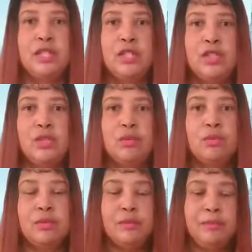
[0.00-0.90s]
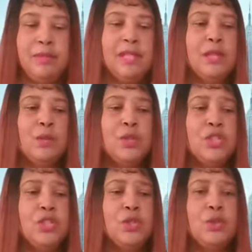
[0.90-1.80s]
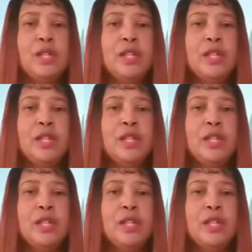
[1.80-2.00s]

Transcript: tissue, what you do